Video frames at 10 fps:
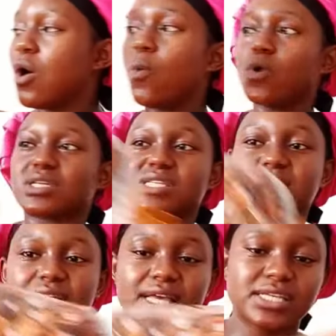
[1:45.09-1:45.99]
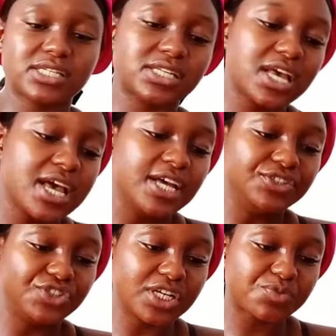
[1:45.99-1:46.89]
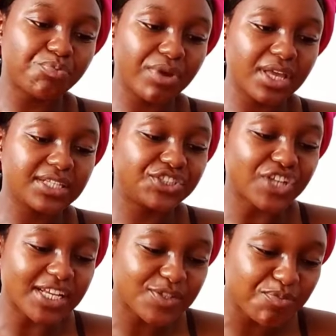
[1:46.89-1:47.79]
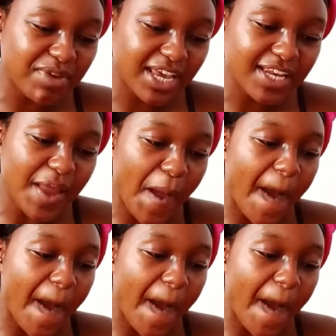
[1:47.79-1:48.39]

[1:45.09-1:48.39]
was this jasmine